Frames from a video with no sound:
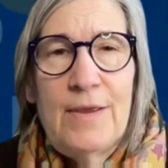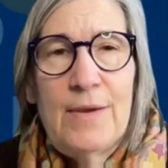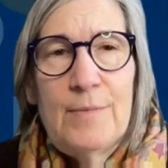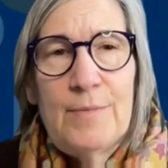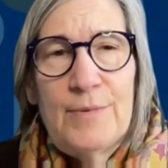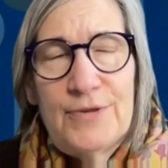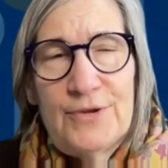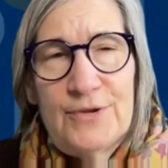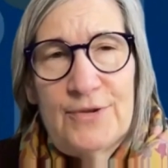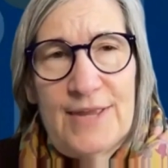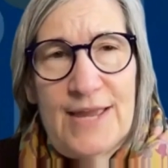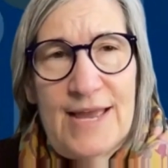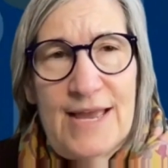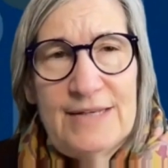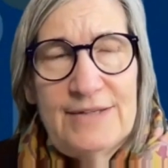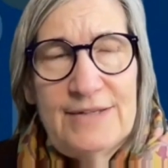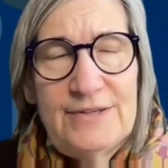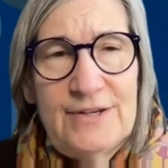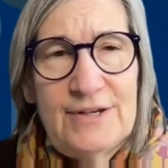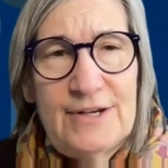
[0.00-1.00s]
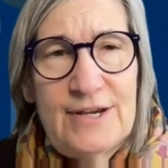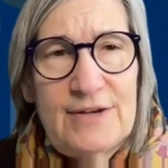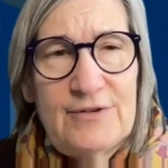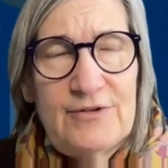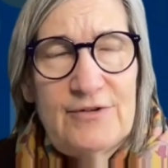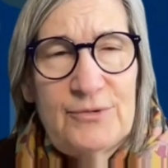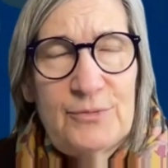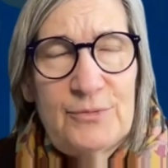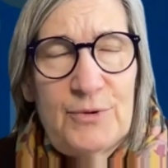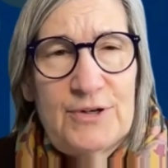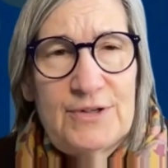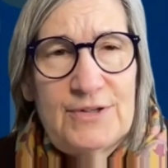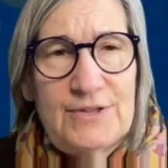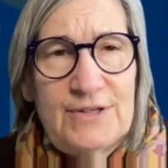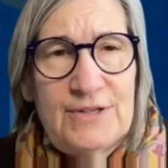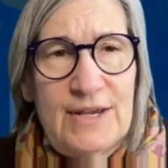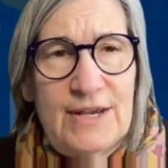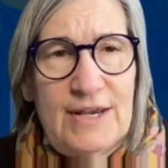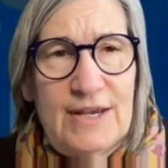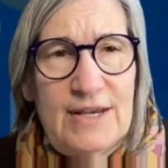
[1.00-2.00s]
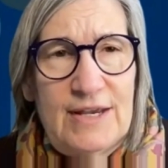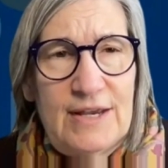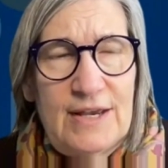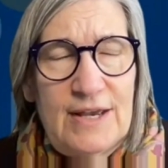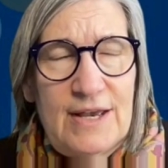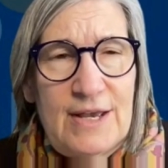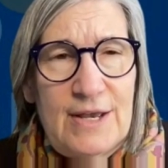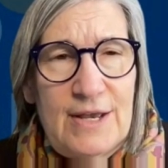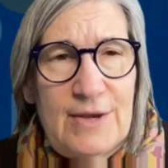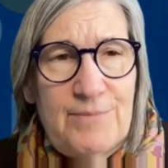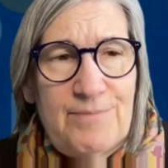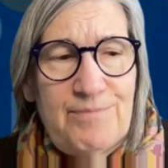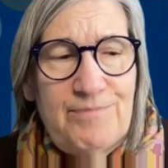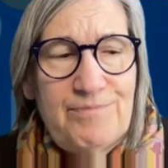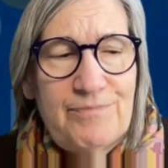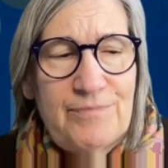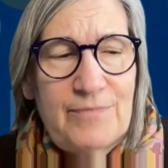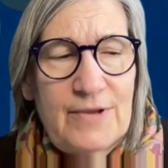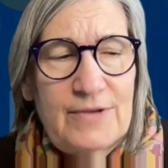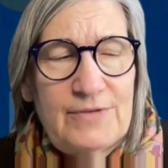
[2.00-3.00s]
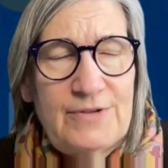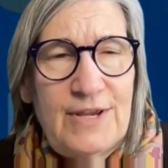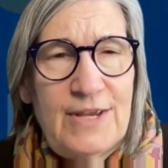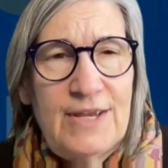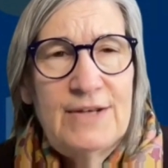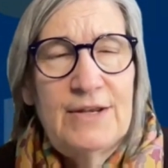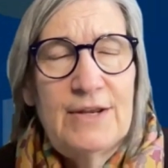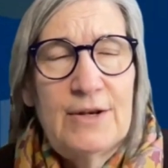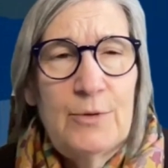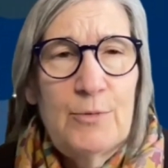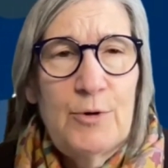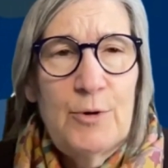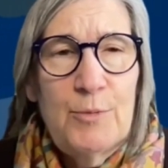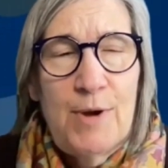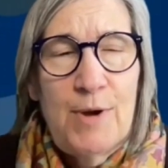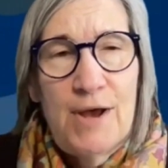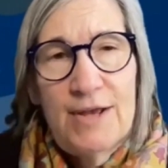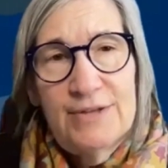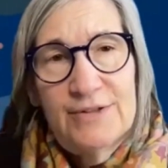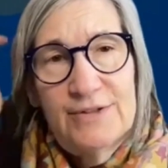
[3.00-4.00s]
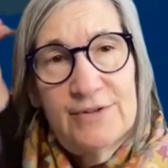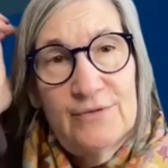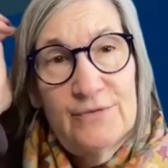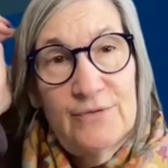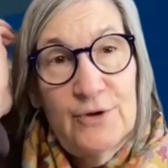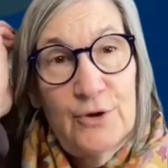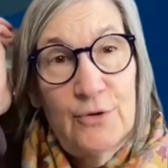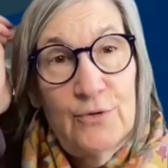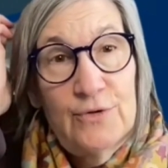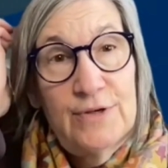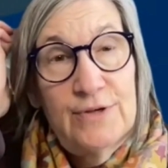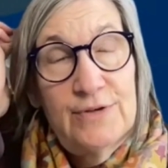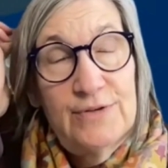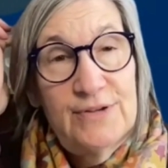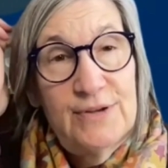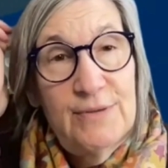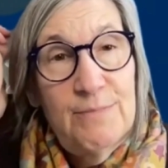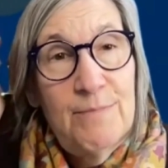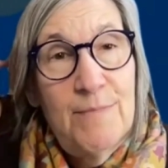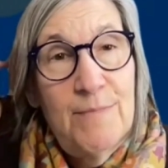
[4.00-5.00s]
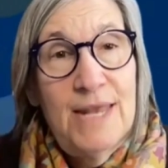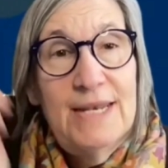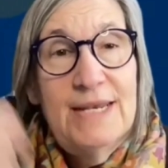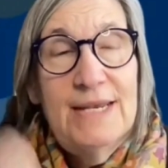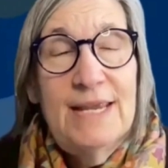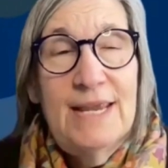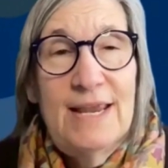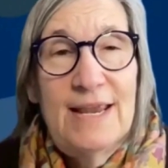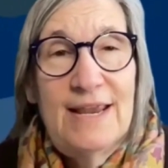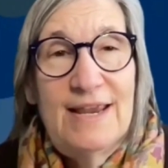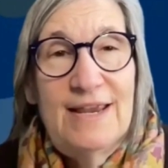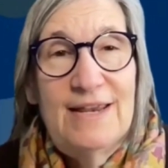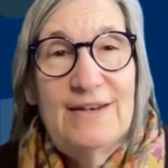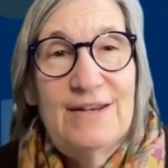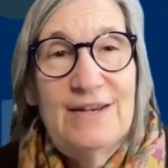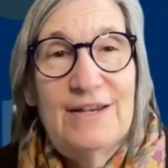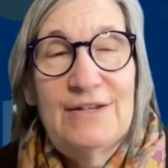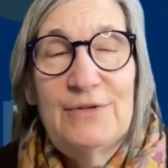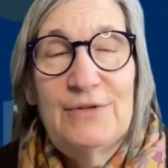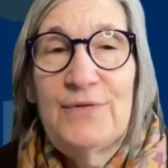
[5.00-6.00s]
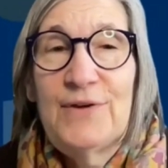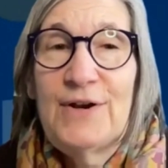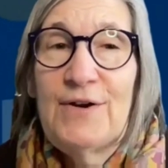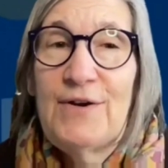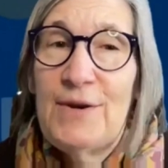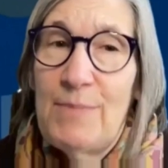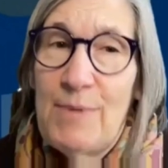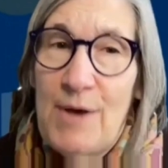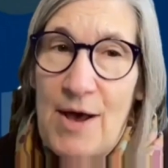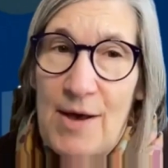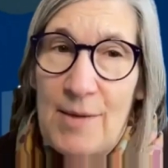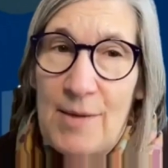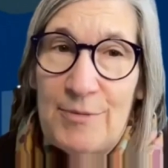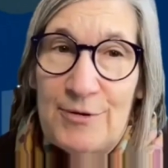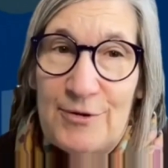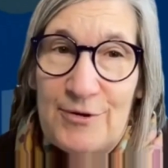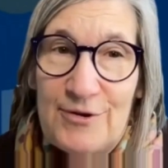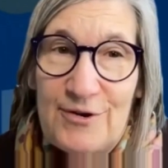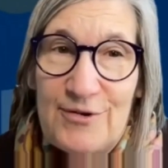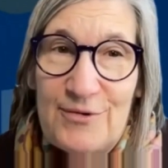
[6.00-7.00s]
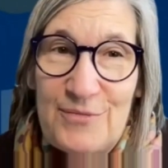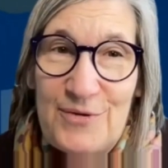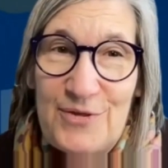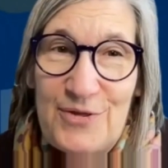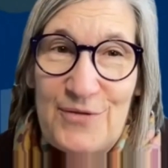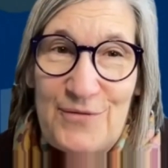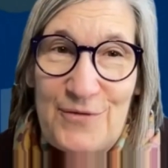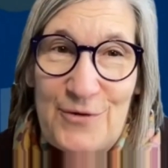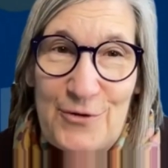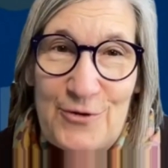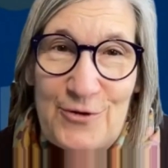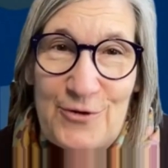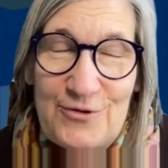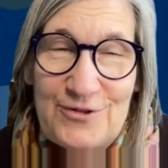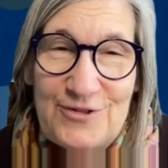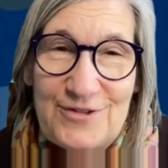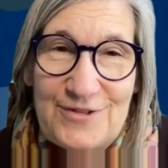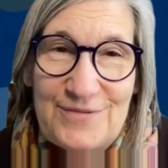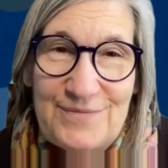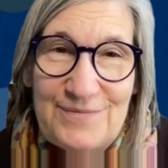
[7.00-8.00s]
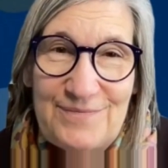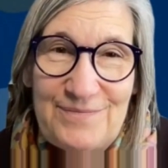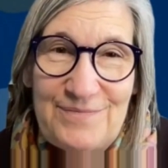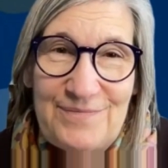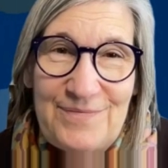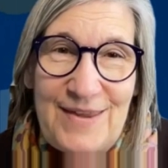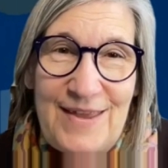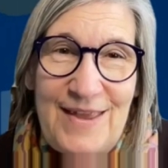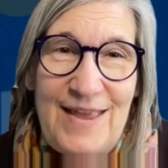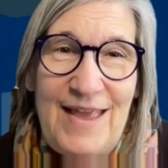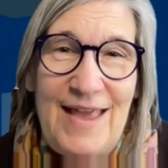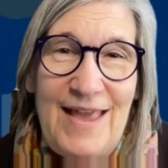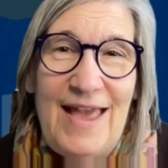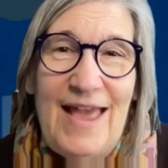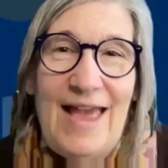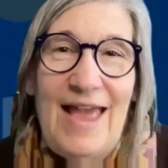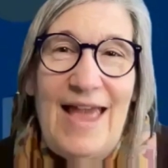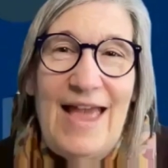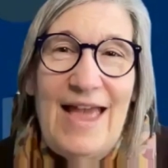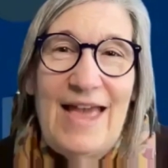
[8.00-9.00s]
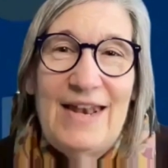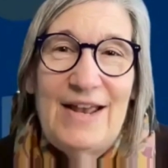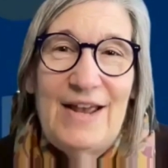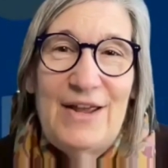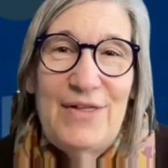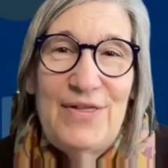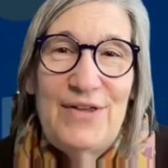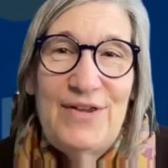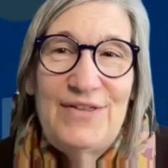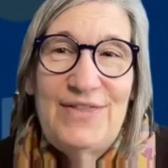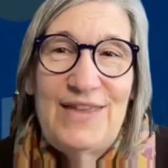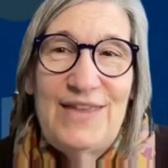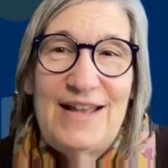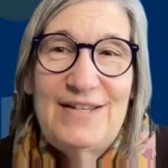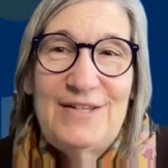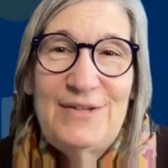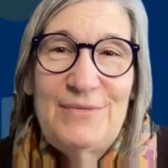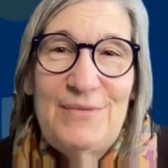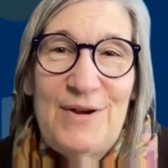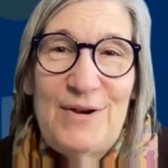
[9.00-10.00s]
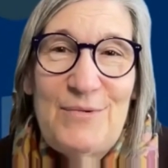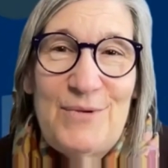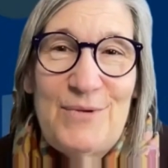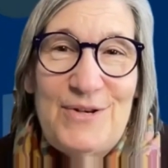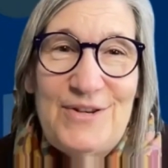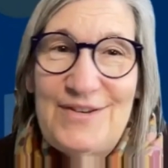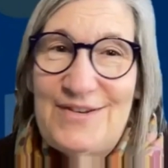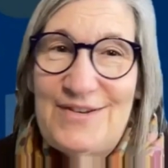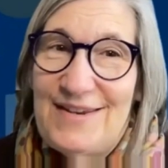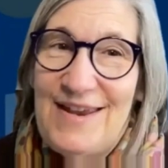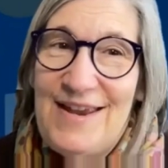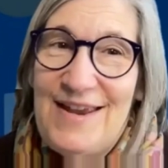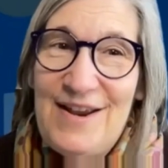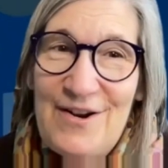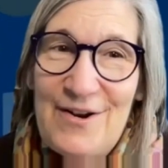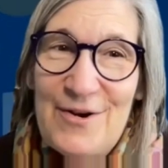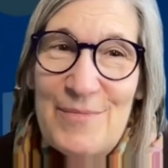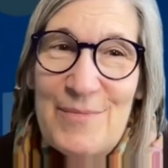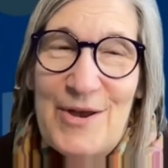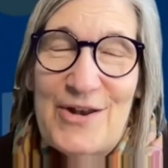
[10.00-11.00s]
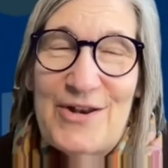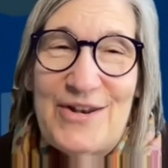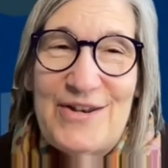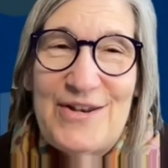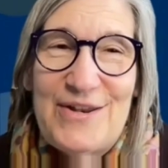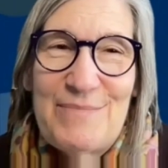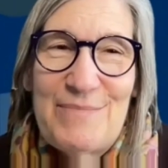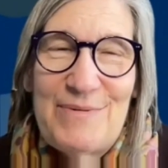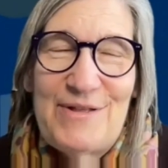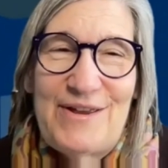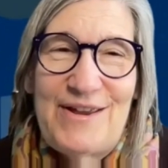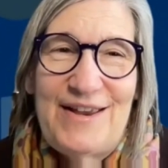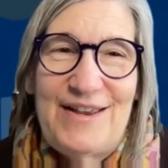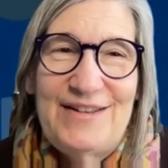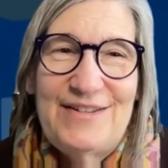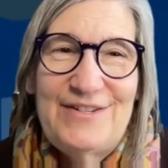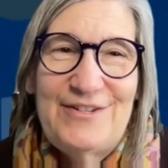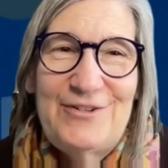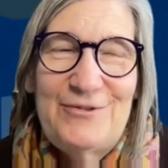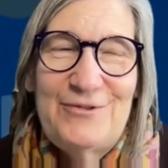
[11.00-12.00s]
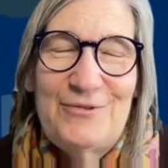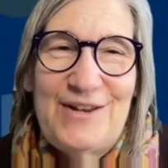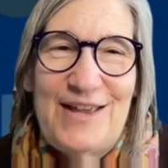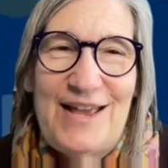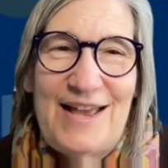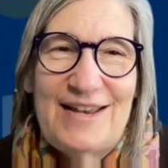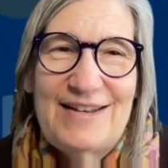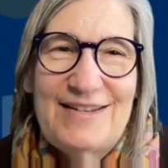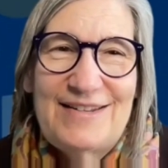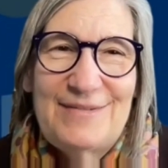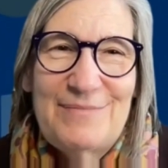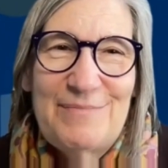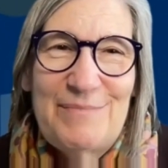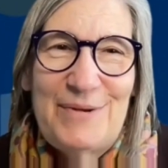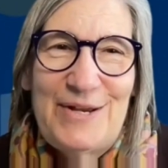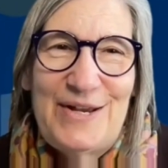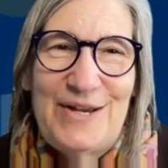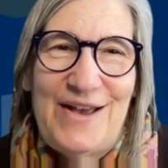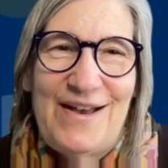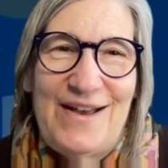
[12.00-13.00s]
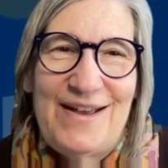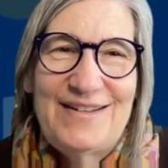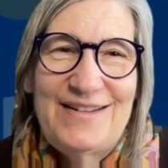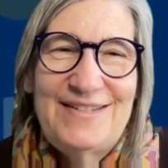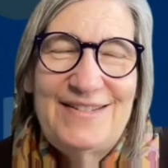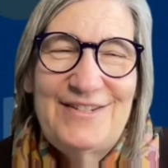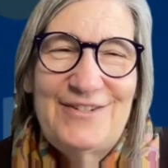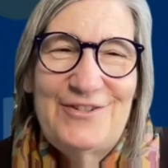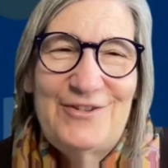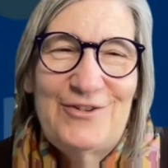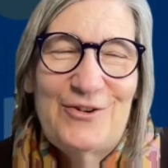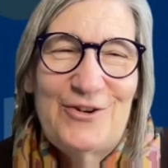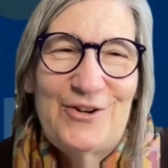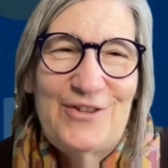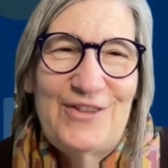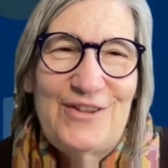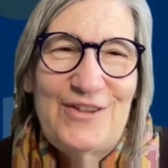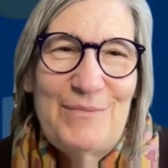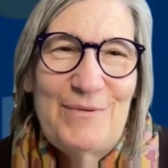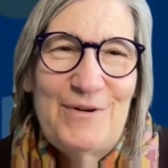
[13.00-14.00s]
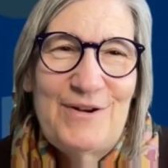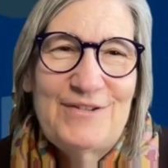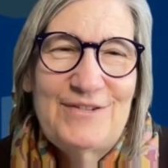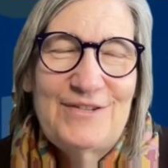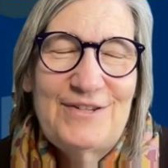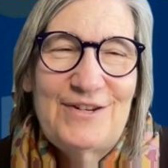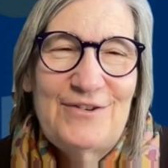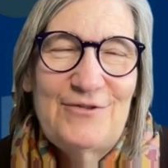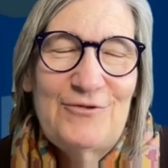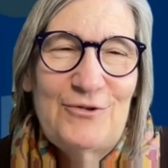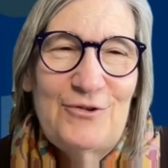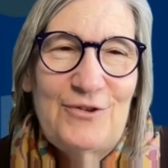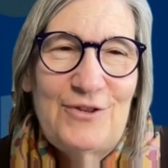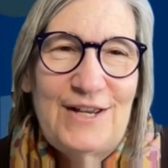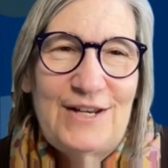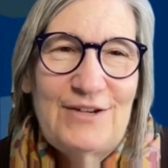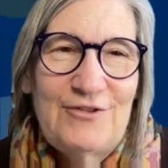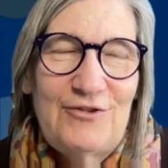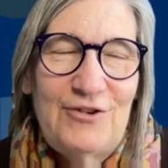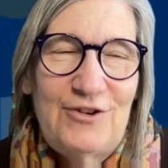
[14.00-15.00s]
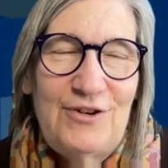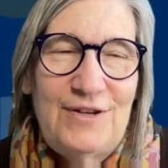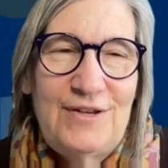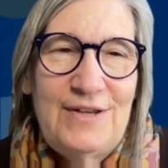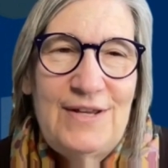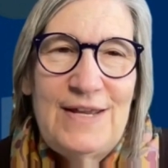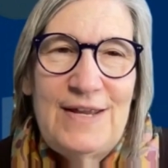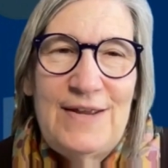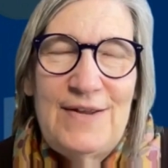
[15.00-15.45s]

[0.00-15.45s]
But the last thing I just want to say to end on a more positive note is that Medicaid is very popular with the voters. And I think that's why we didn't hear about any plans to enact big cuts during the presidential election.